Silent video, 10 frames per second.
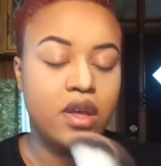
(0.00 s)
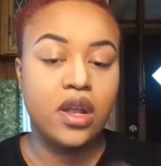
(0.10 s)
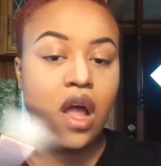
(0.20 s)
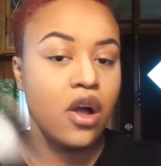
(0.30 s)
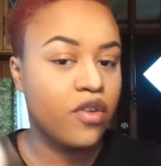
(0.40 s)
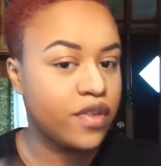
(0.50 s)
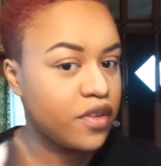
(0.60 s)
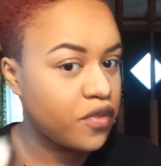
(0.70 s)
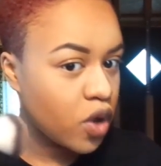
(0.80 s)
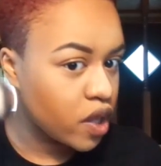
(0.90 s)
Knock off any
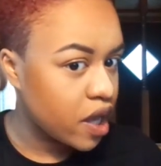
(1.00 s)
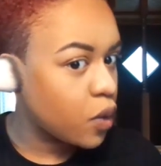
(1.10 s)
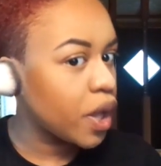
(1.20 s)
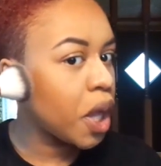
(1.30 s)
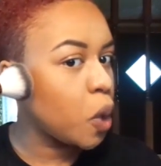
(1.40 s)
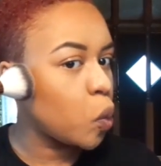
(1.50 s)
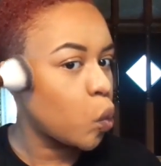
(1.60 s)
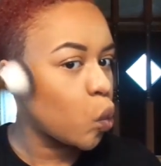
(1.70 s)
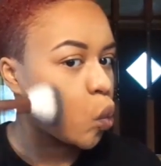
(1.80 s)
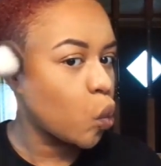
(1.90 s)
fallout, and
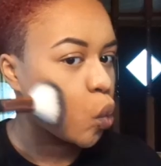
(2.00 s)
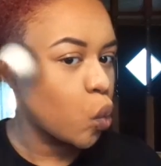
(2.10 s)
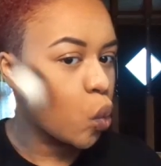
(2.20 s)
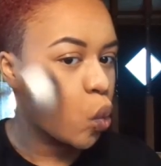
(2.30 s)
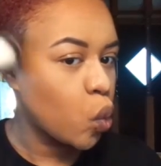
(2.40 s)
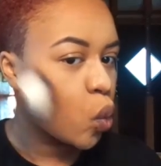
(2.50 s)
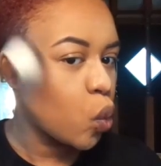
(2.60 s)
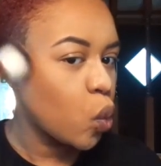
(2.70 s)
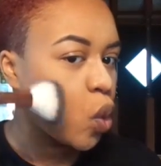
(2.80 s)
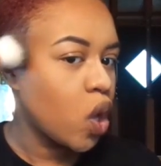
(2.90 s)

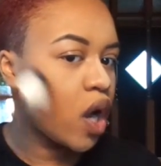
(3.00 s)
I